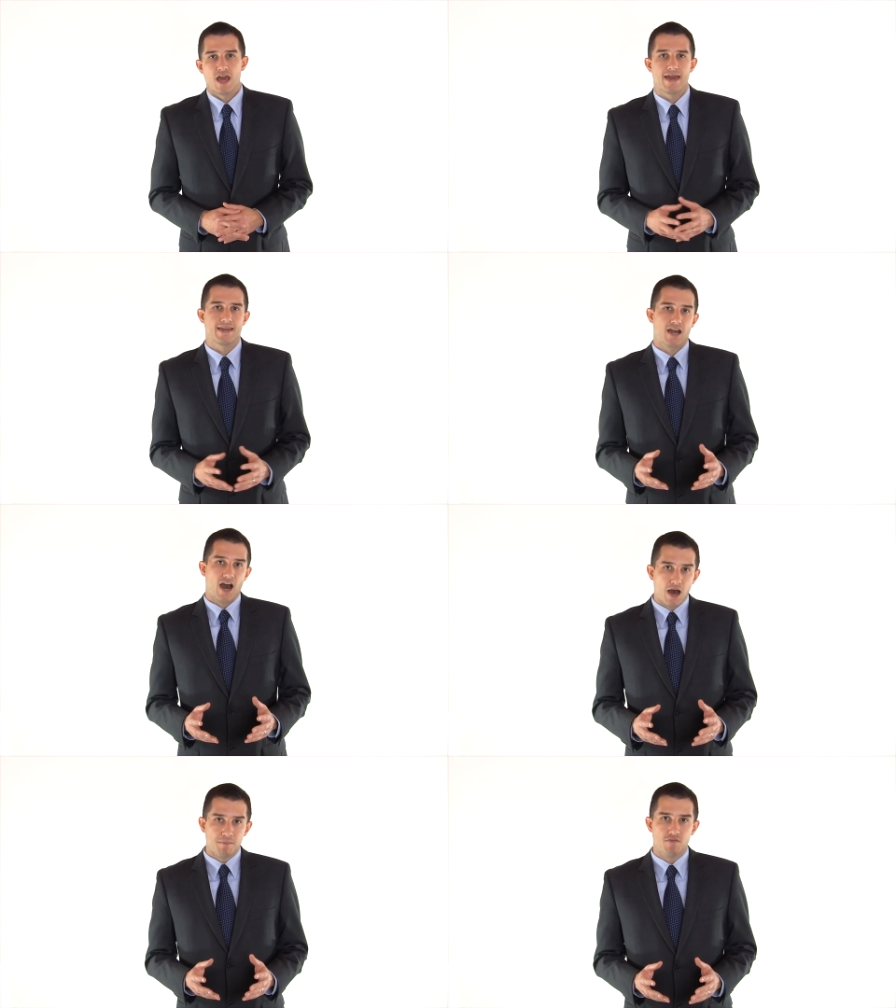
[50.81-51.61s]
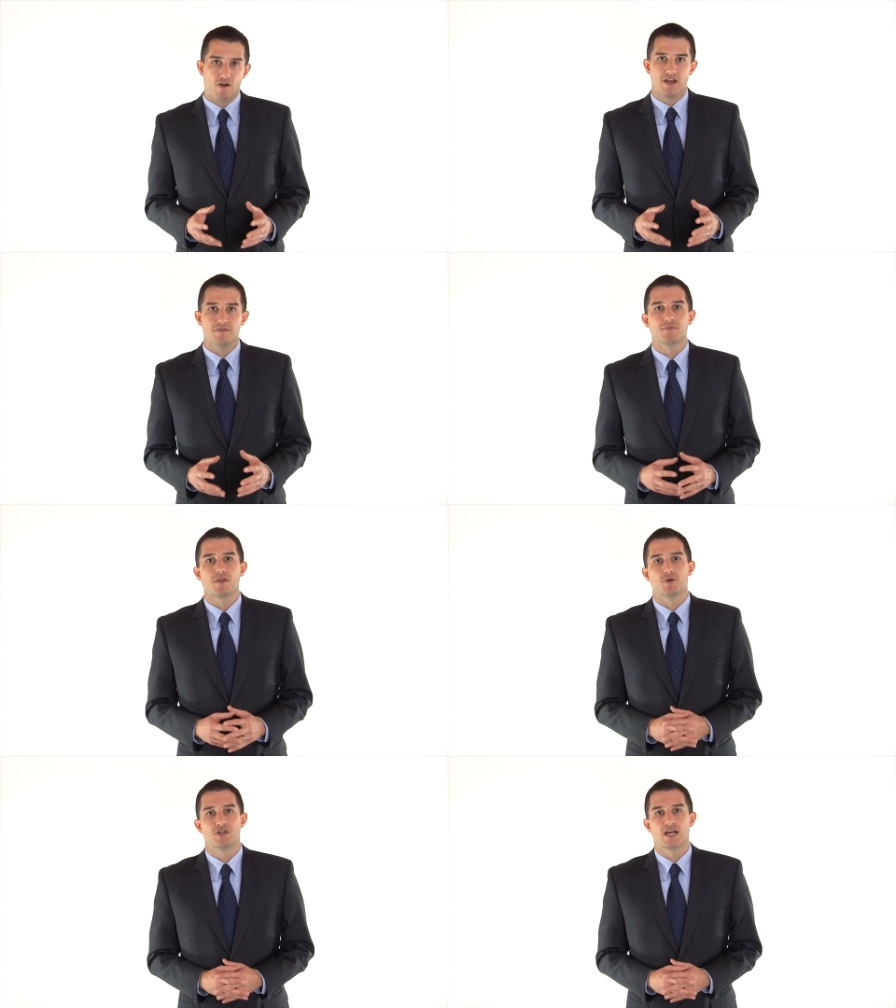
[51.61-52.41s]
A copyright
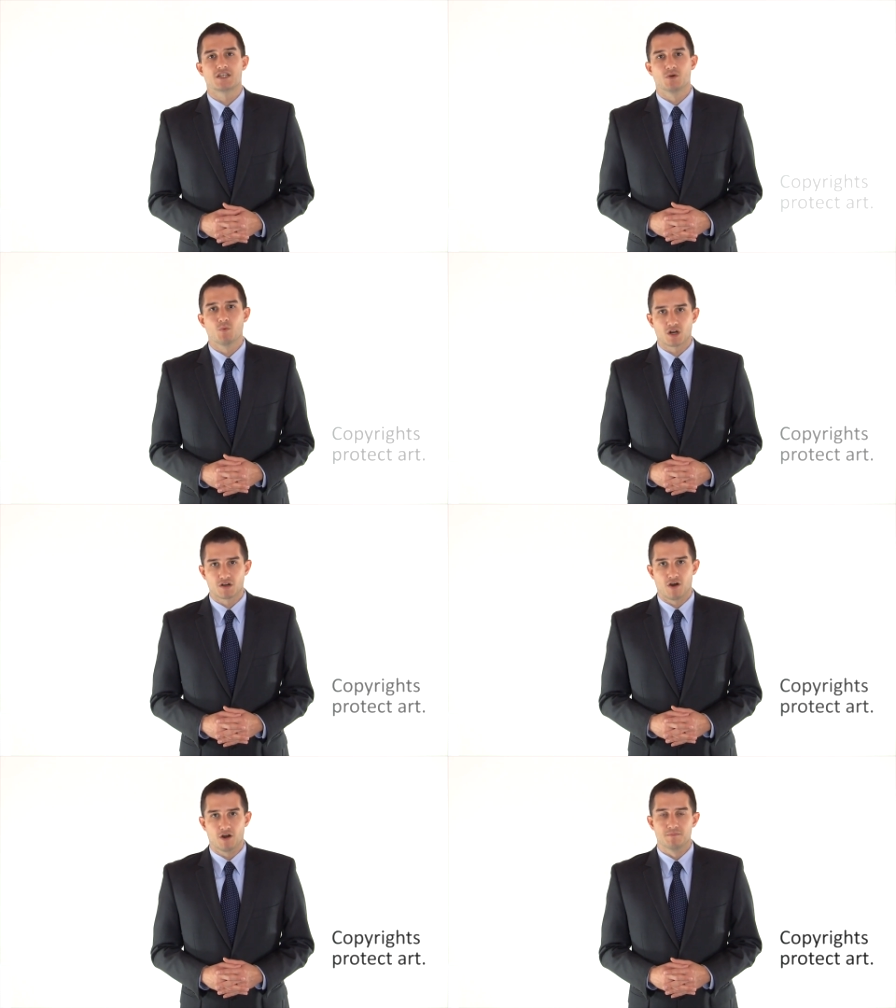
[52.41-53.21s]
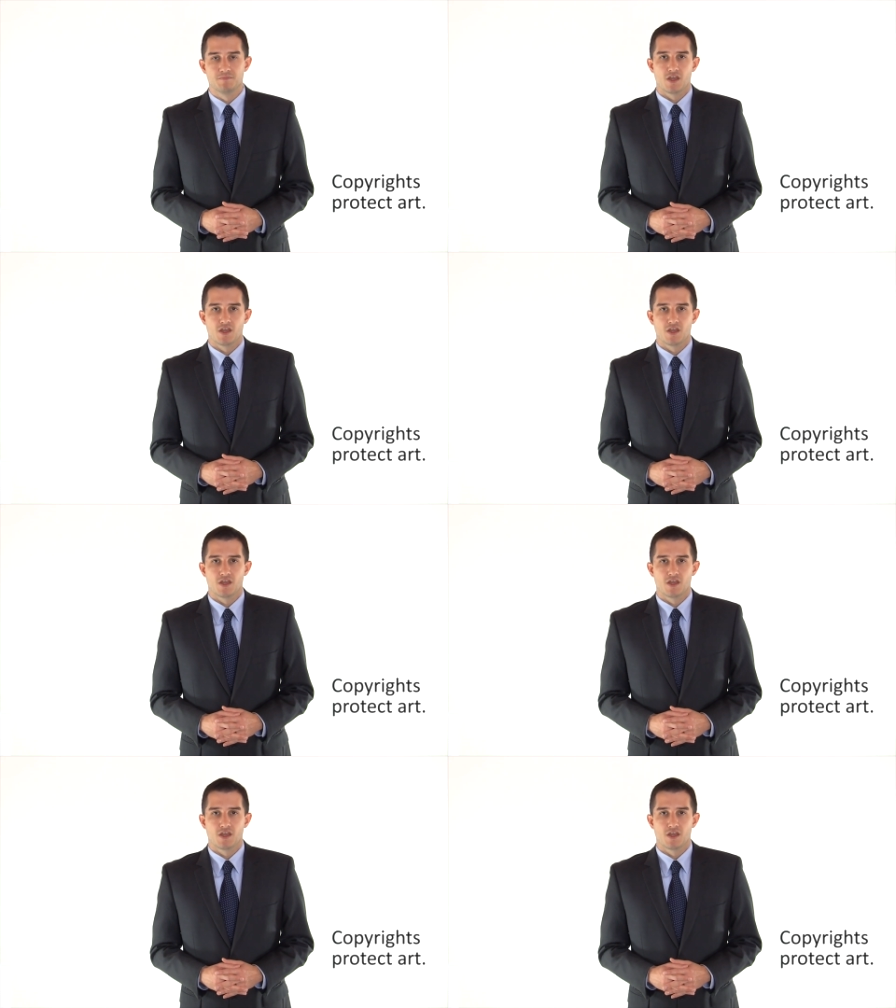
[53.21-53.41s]
protects a work of art.